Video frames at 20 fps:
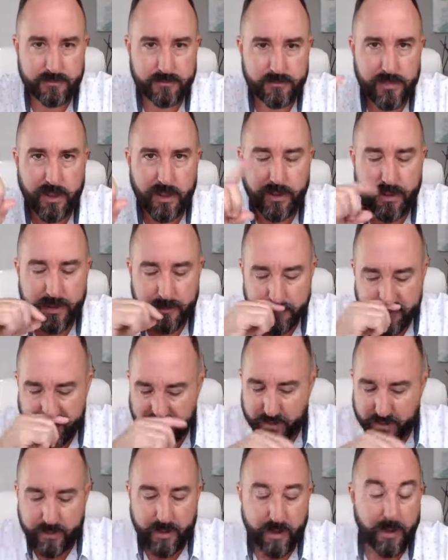Okay.
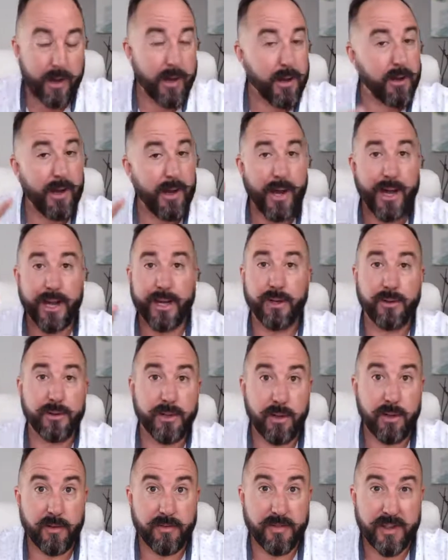Now, I don't
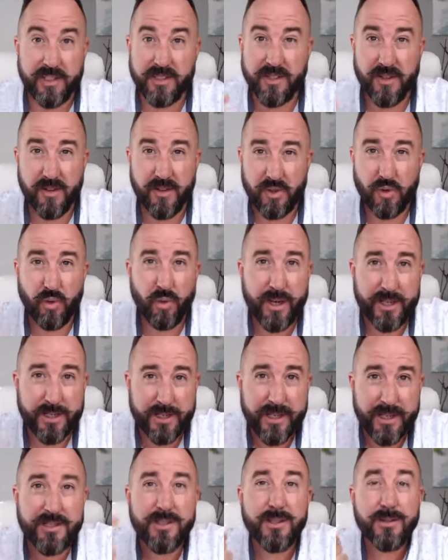know if these are the correct
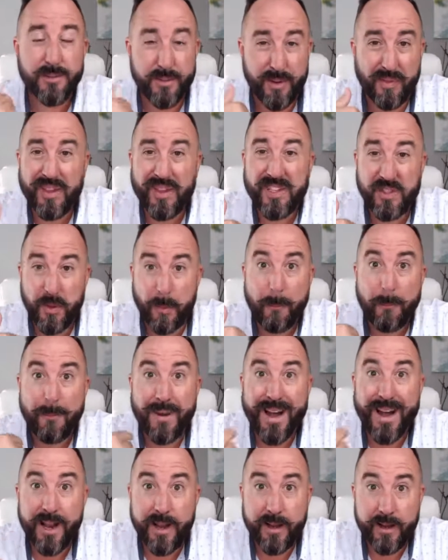answers, but these are
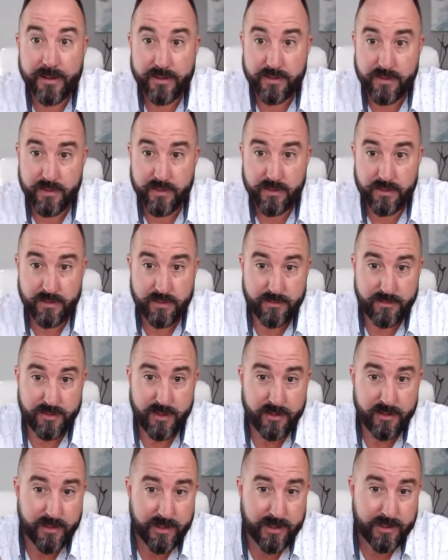my answers.
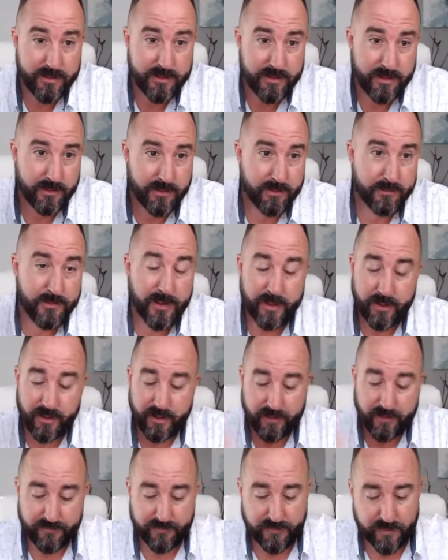All right. So
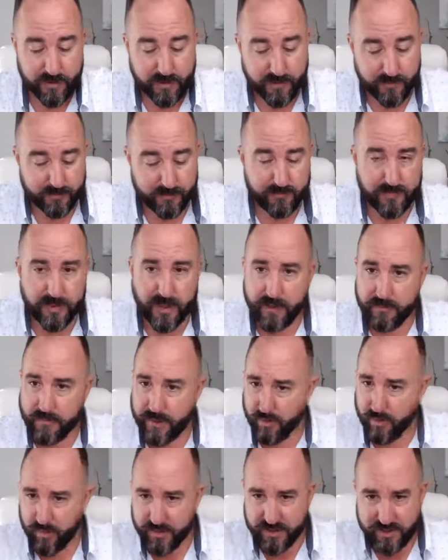if I
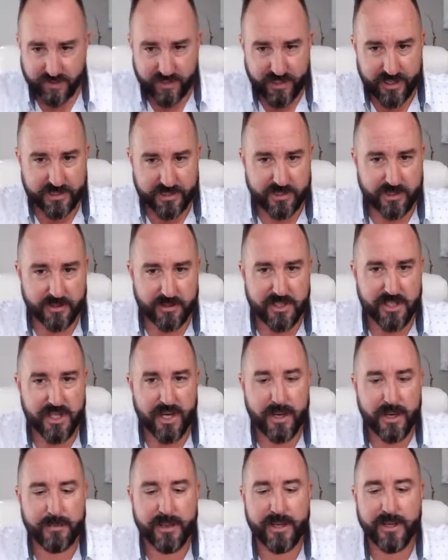want you guys to
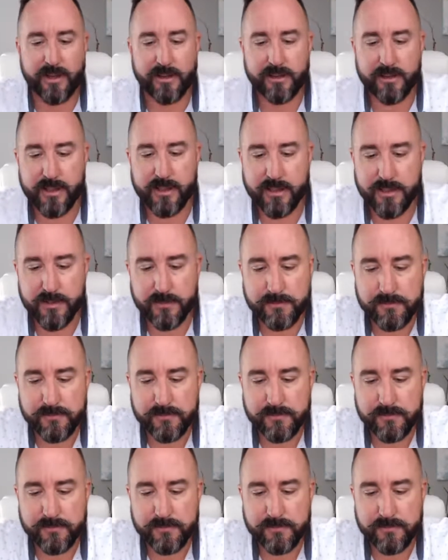chime in on this.